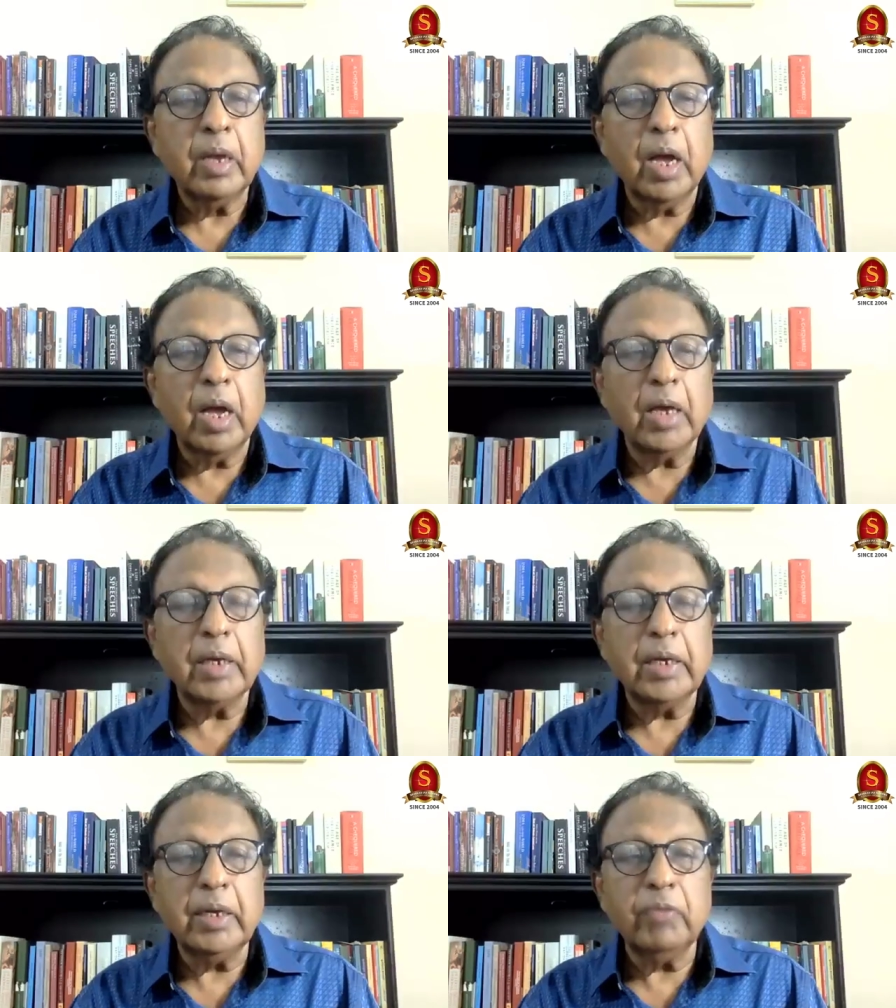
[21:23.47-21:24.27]
uh,
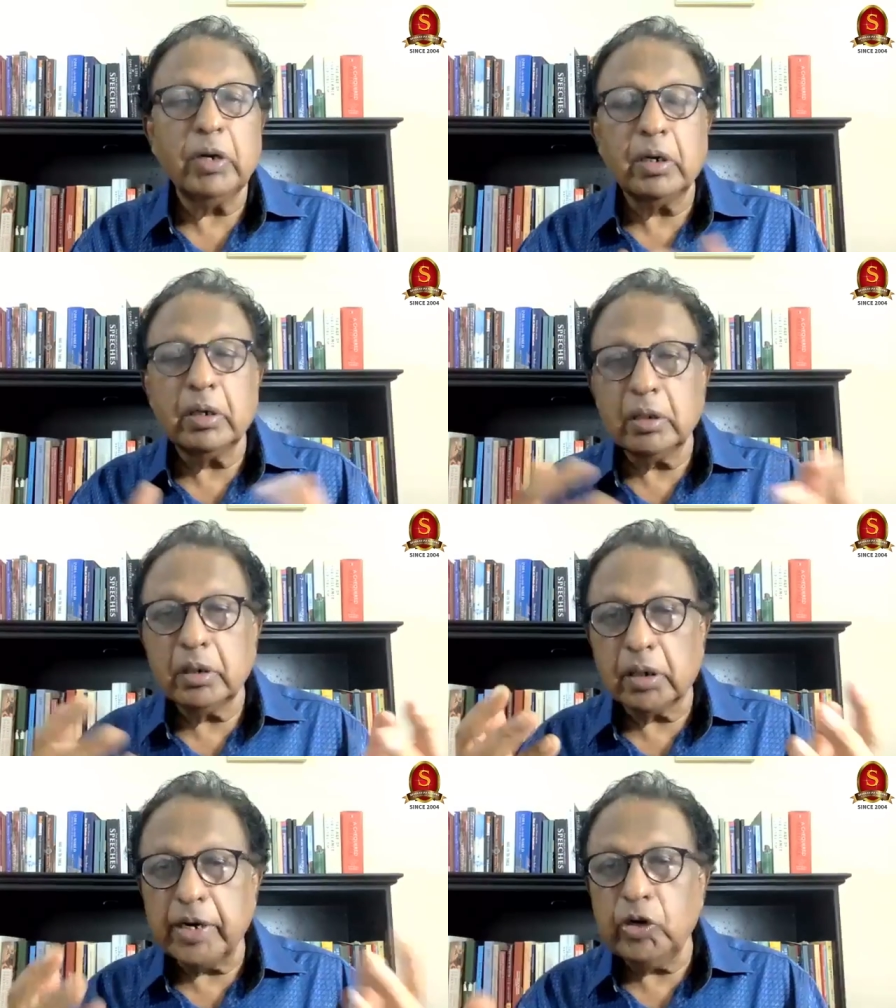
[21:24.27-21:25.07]
he
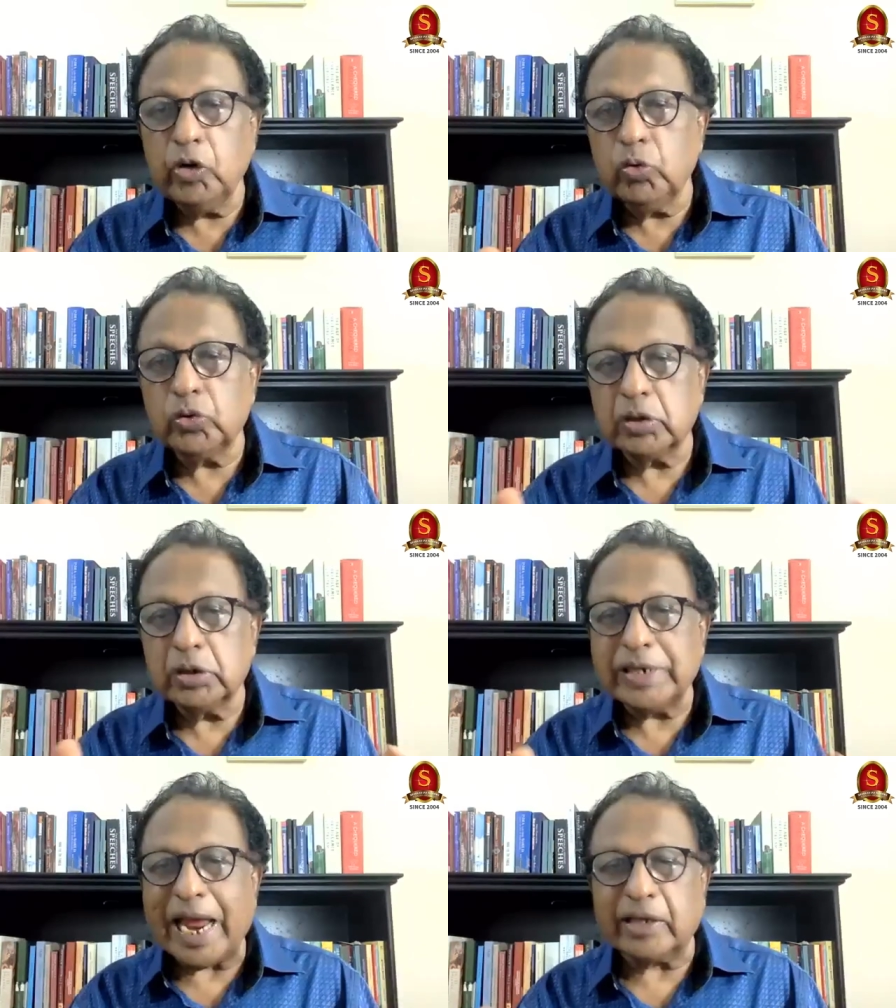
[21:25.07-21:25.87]
will
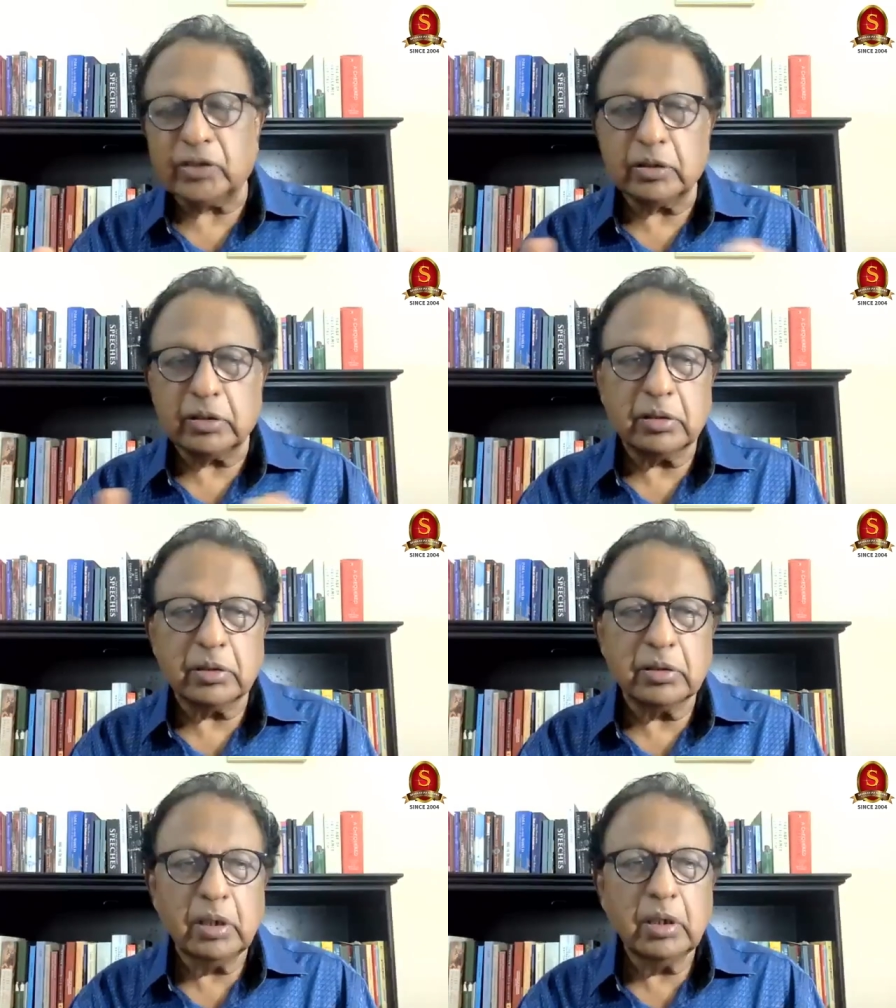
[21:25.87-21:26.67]
reduce taxes,
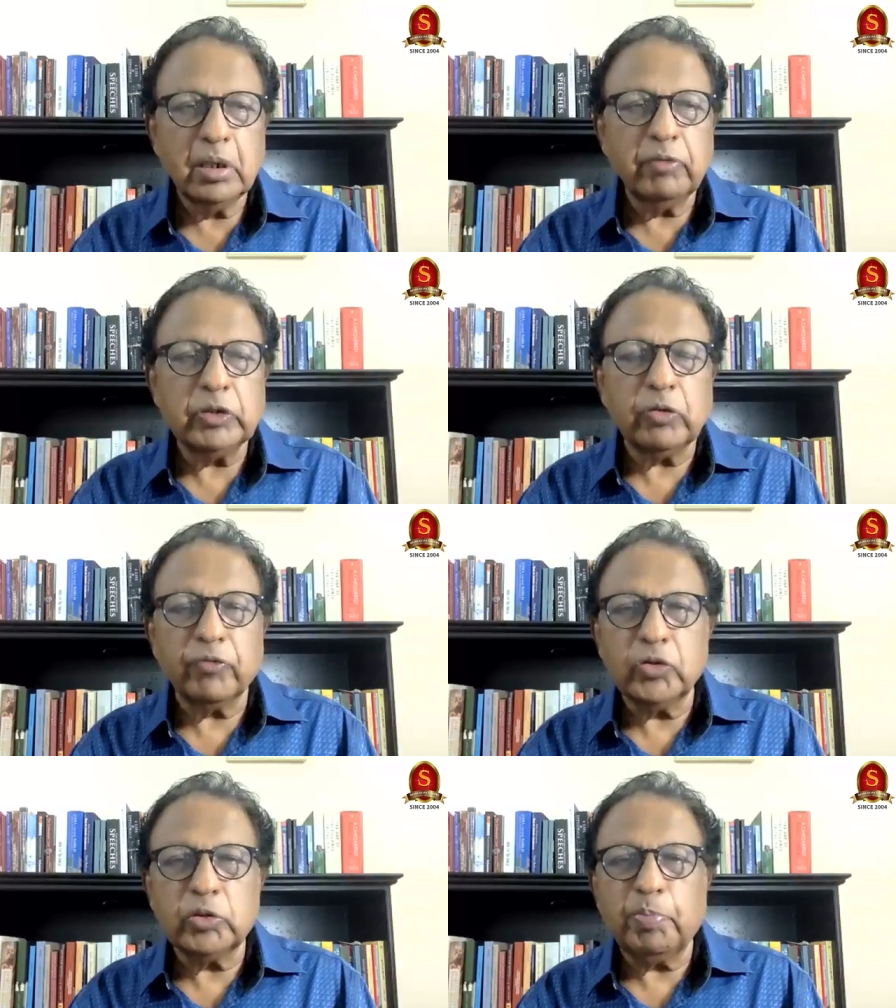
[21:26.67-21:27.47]
which of
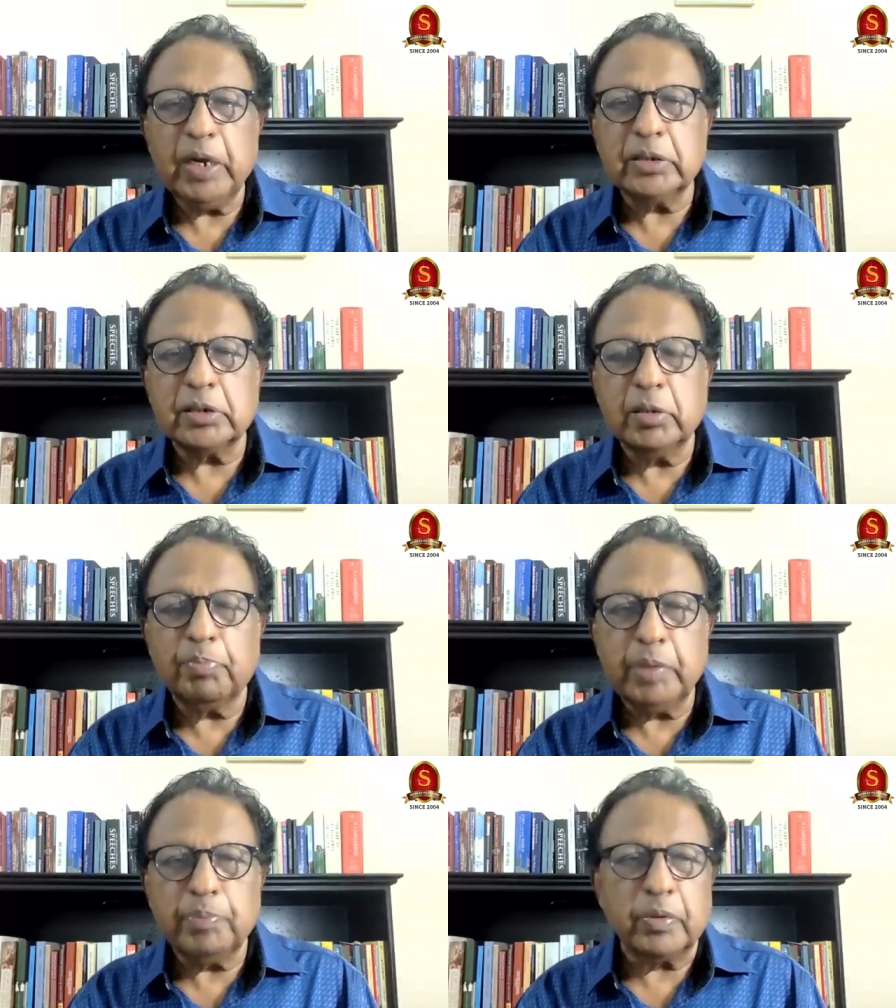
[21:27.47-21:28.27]
course pleased the
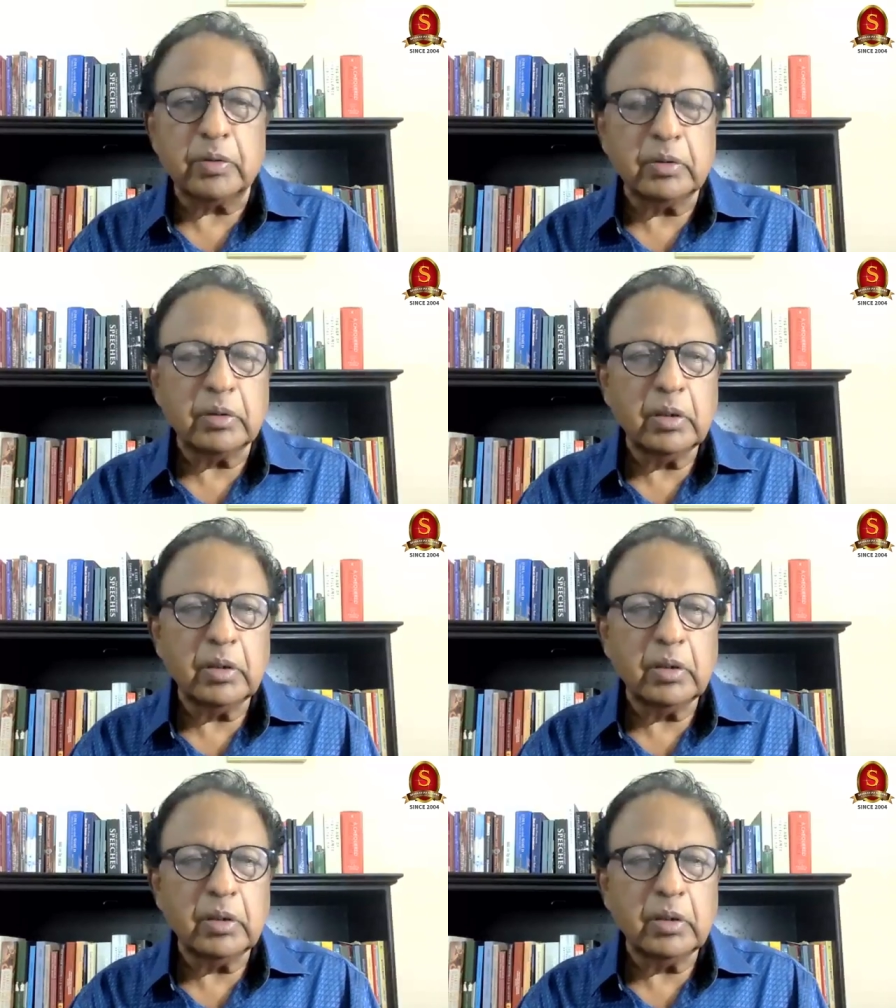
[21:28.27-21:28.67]
people,